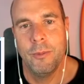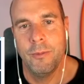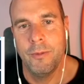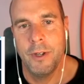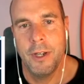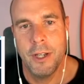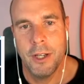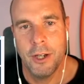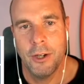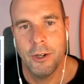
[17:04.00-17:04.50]

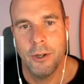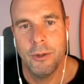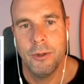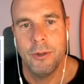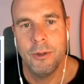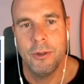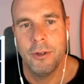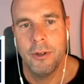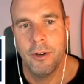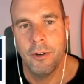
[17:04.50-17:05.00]
video
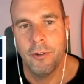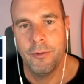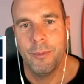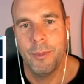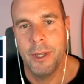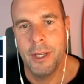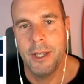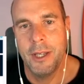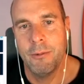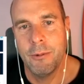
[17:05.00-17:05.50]
of
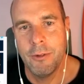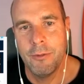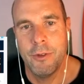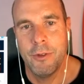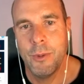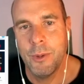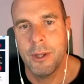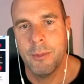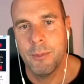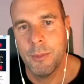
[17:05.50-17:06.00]
me
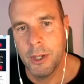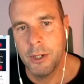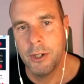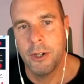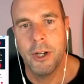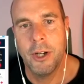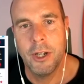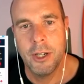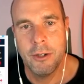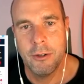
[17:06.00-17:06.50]
reviewing my
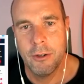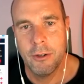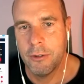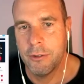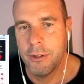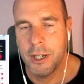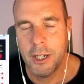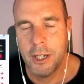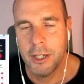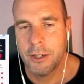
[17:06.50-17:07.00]

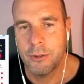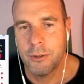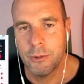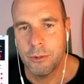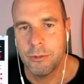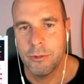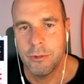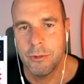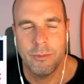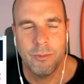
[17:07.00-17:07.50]
9-year-old
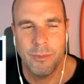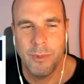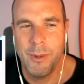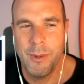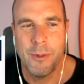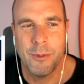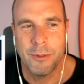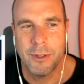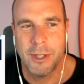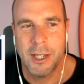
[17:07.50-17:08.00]
article. Maybe
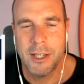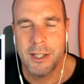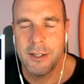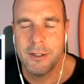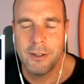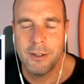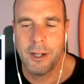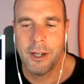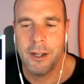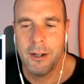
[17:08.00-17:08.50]
it was 8 years,
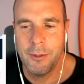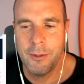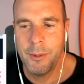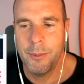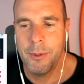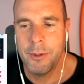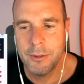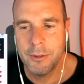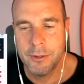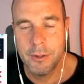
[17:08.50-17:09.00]
I can't
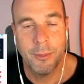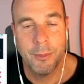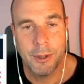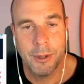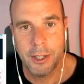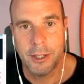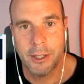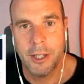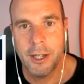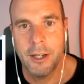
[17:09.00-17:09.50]
remember, something
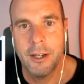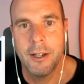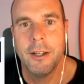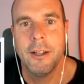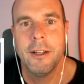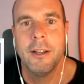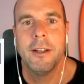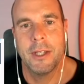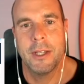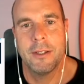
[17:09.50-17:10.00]
like that,
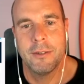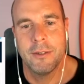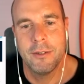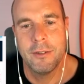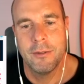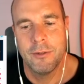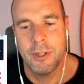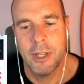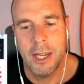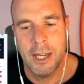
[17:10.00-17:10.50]

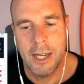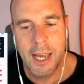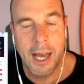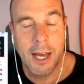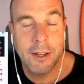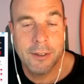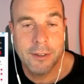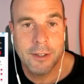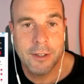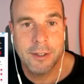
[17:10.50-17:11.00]
saying, how
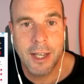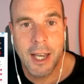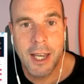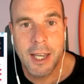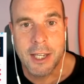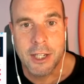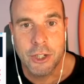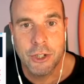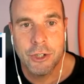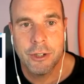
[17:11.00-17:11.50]
did this
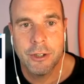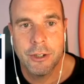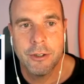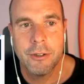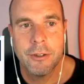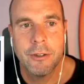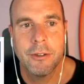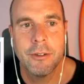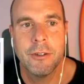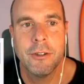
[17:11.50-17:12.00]
age?
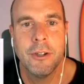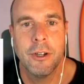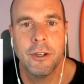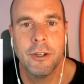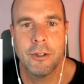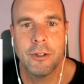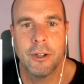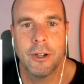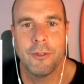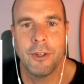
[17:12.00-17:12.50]
You know,
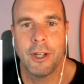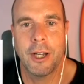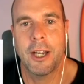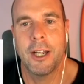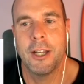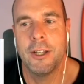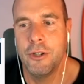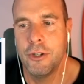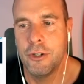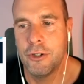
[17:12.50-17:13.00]
sort of like a
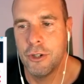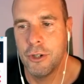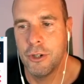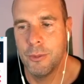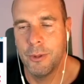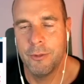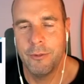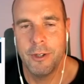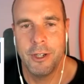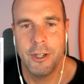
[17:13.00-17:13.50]

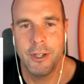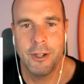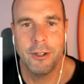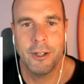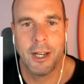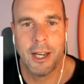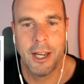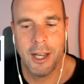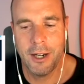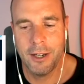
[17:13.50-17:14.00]
YouTuber video,
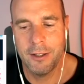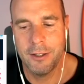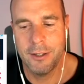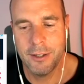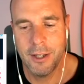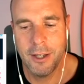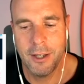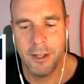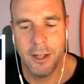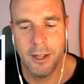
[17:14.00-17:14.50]
like how
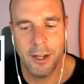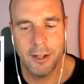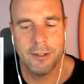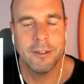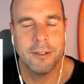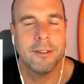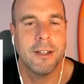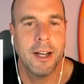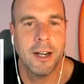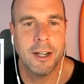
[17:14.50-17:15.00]
does
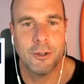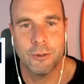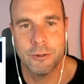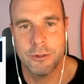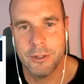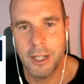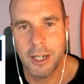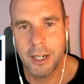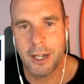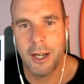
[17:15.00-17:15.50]
this article
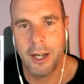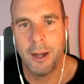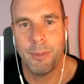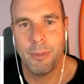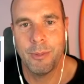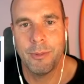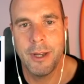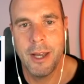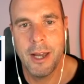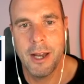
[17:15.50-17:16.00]
stack up
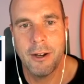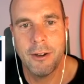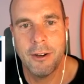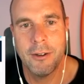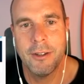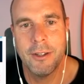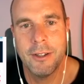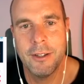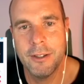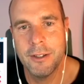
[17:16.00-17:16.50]
now
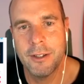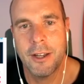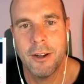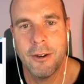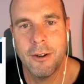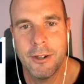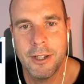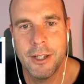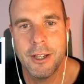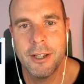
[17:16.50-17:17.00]
in the
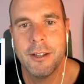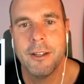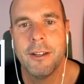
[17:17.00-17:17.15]
current year?